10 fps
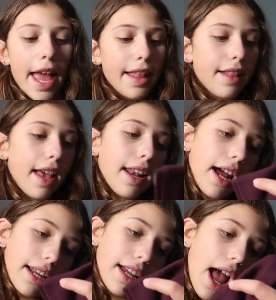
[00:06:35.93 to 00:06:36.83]
And then
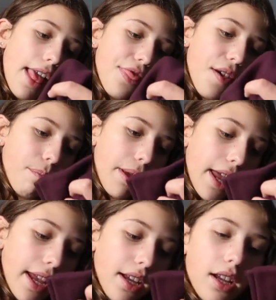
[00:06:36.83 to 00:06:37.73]
I got the
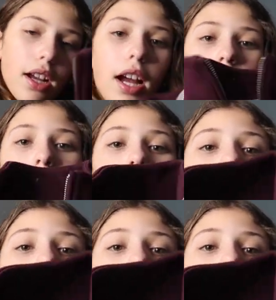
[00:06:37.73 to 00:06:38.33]
pink kind of